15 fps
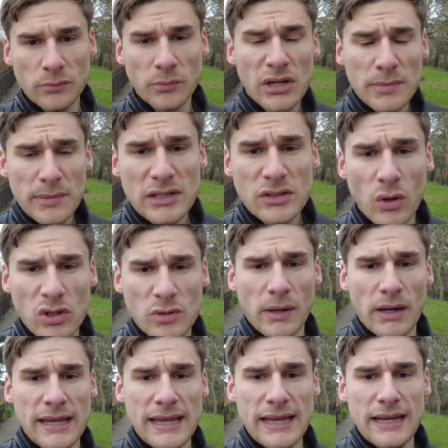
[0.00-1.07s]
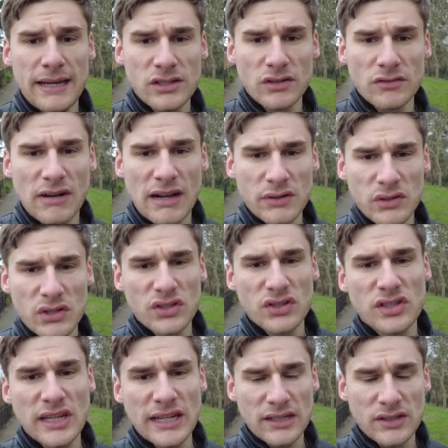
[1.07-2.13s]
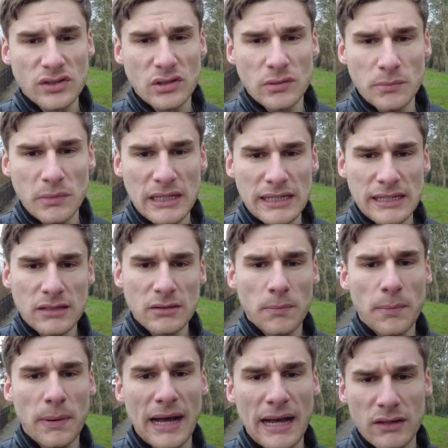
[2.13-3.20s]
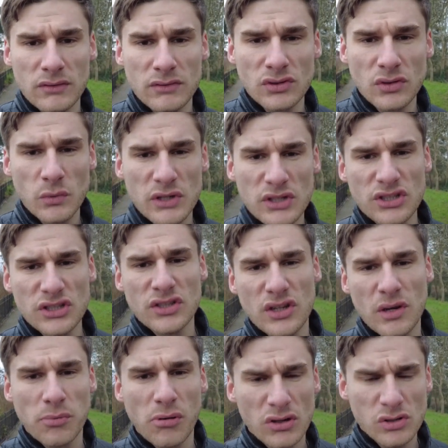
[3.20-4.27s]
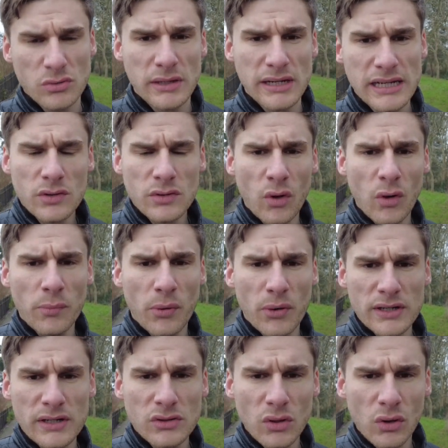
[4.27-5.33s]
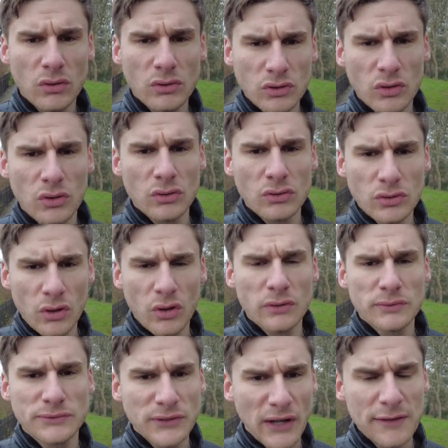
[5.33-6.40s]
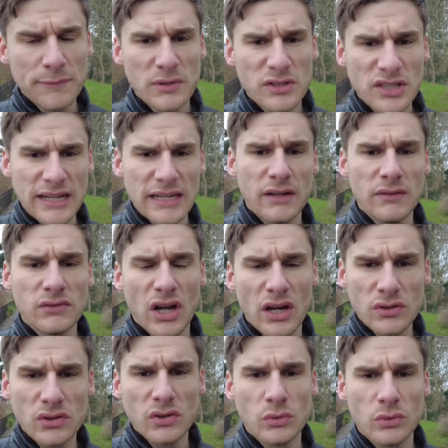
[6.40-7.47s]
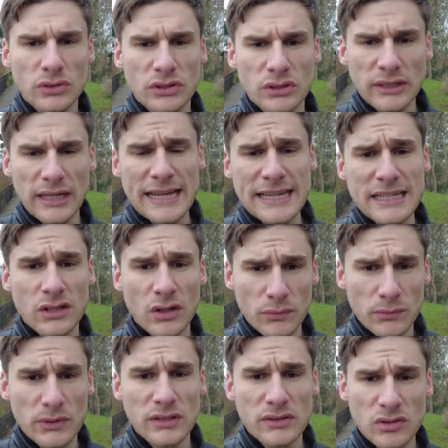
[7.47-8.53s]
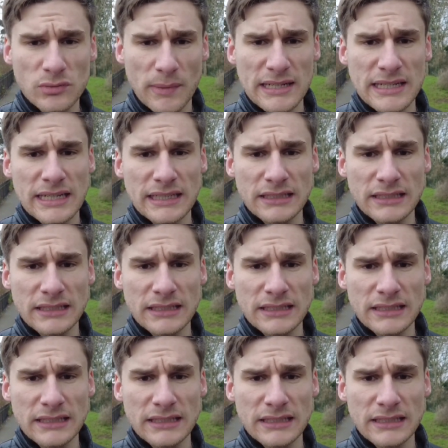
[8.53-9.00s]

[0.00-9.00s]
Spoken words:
money being talked about here is around £6 million, which is approximately 0.0005% of total UK government spending.